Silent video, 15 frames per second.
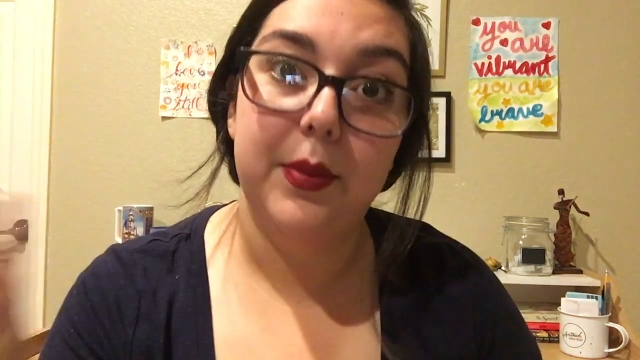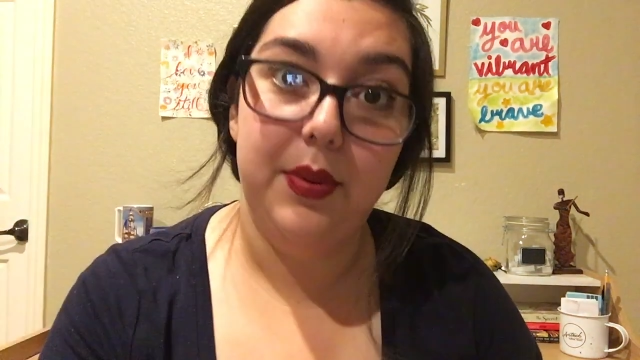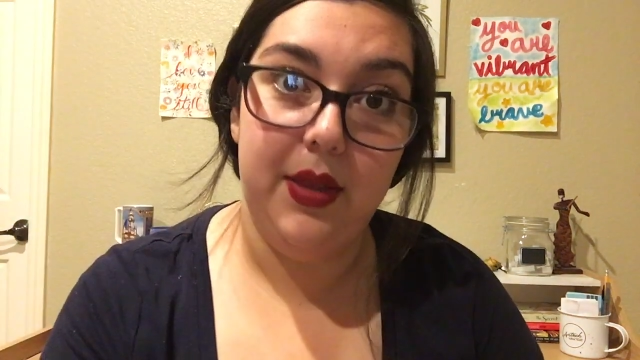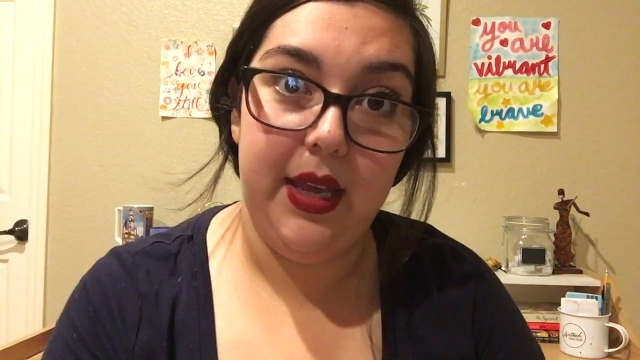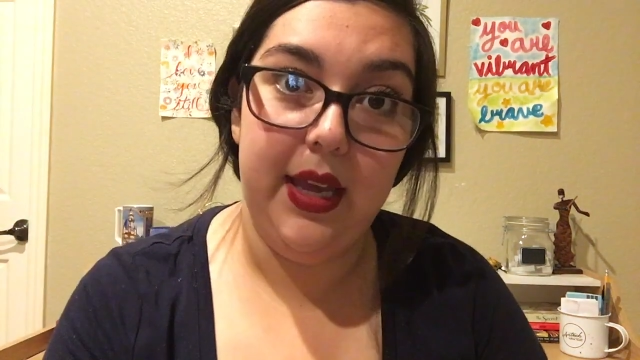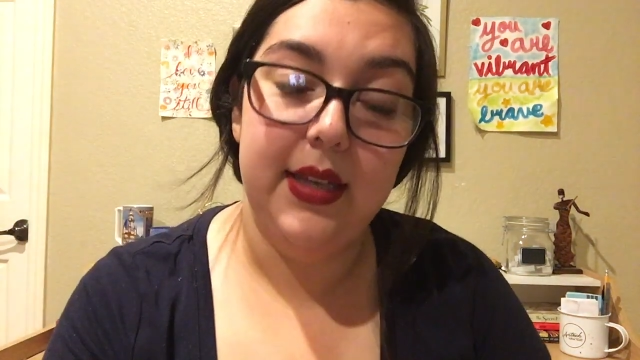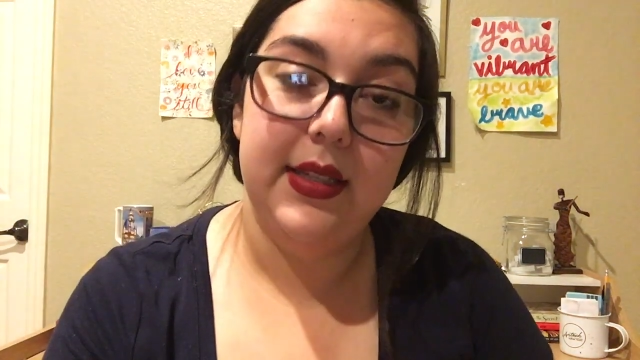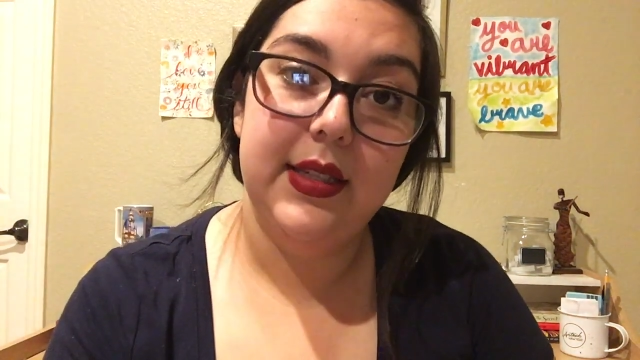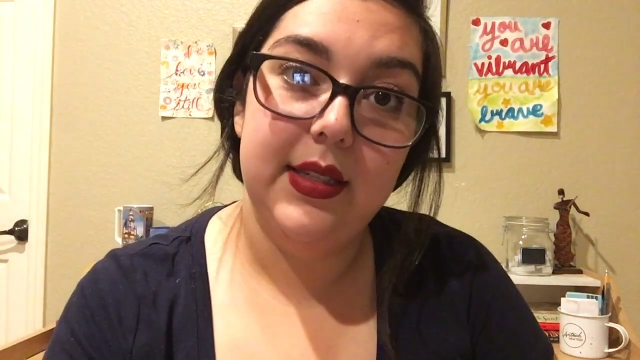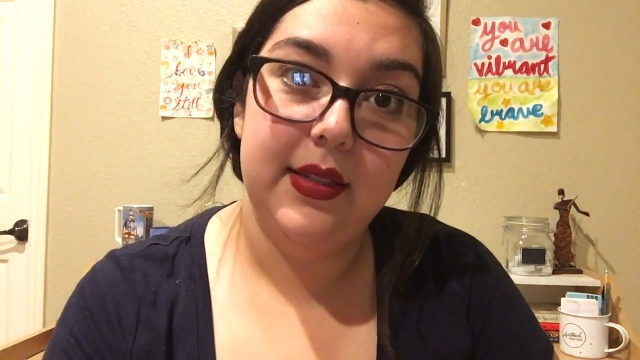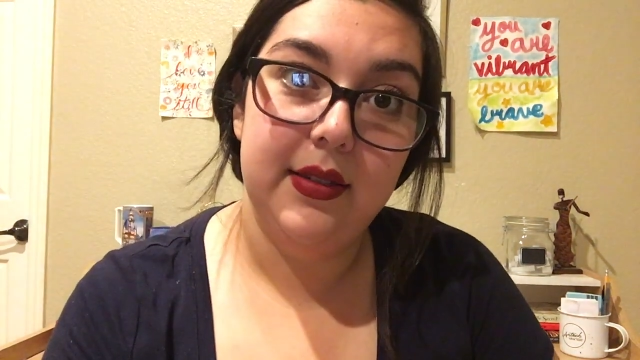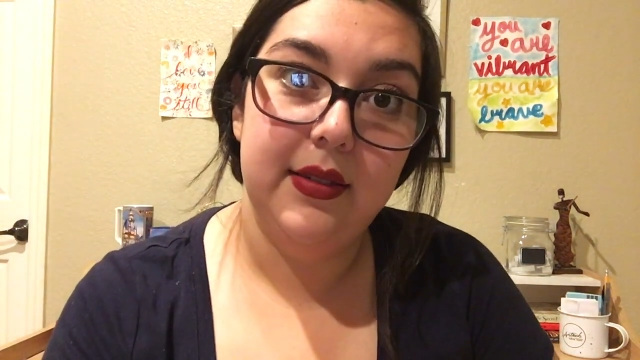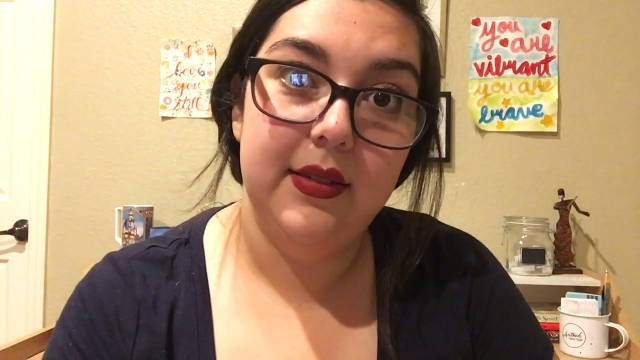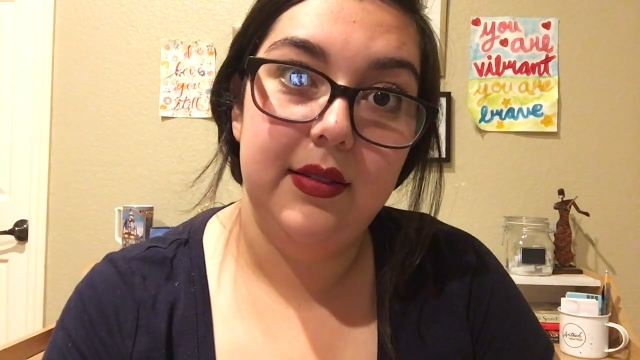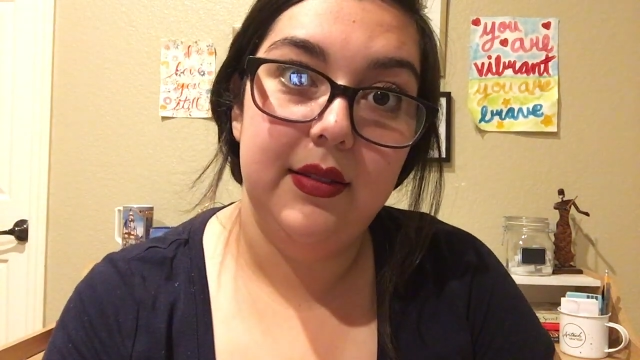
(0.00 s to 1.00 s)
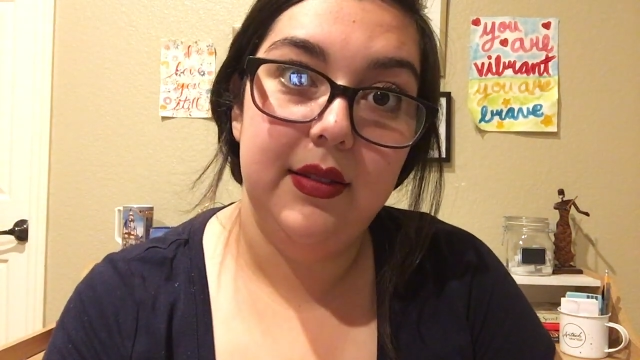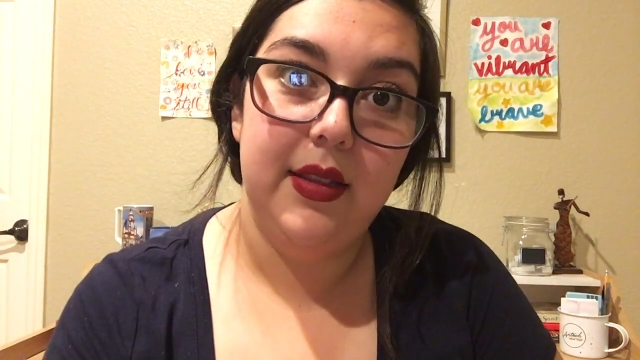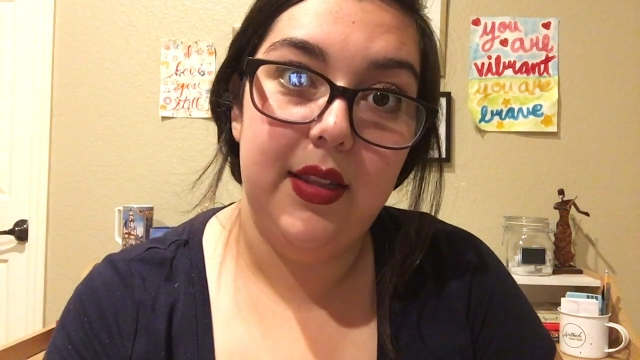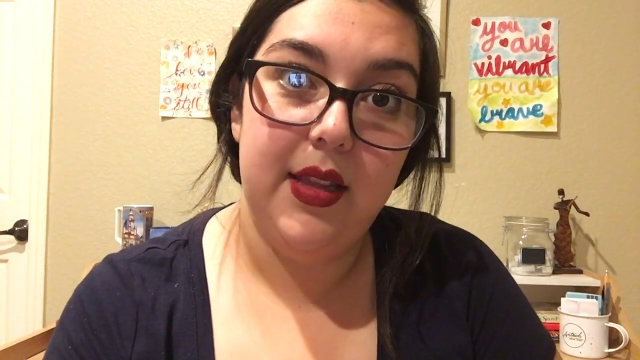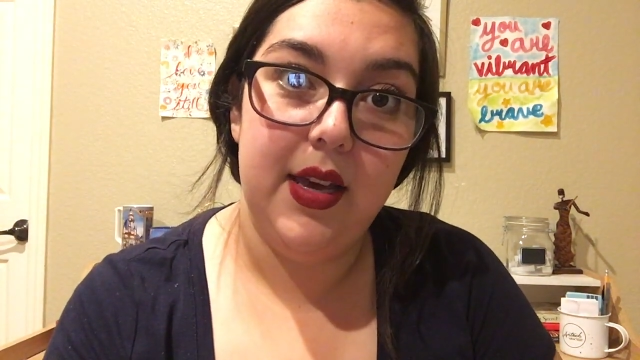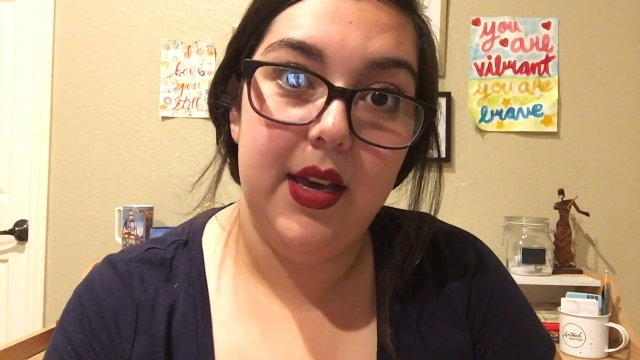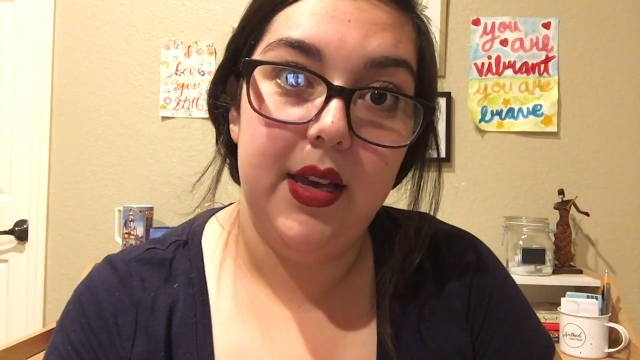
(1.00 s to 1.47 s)
plant
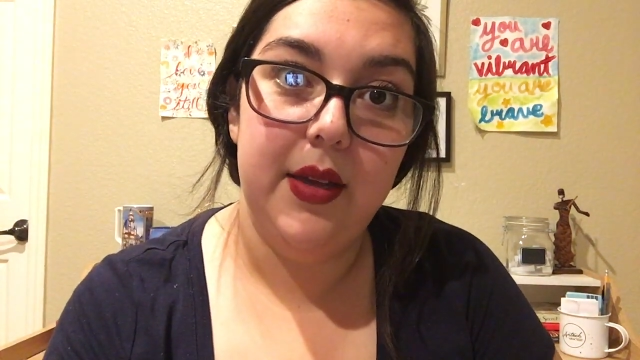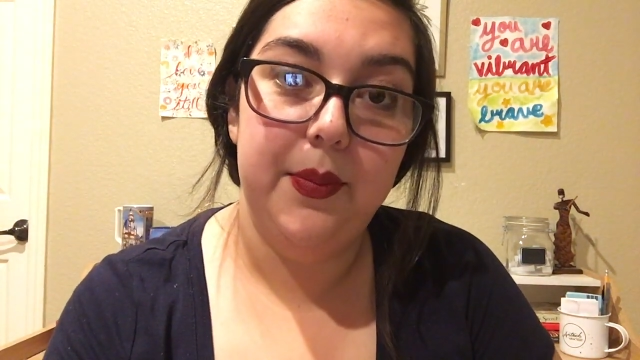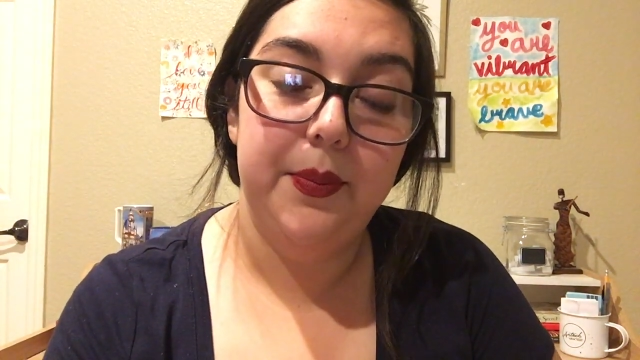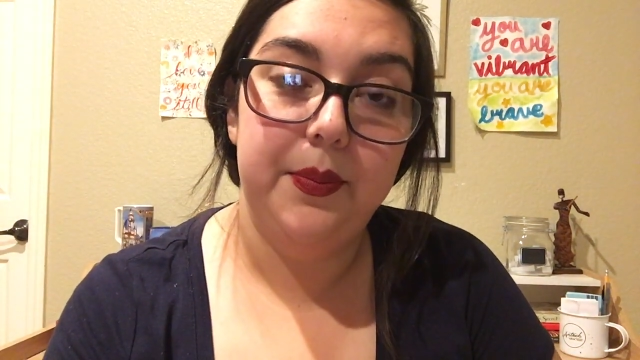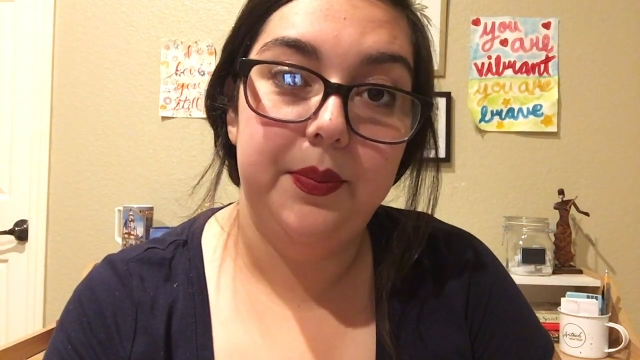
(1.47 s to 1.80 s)
the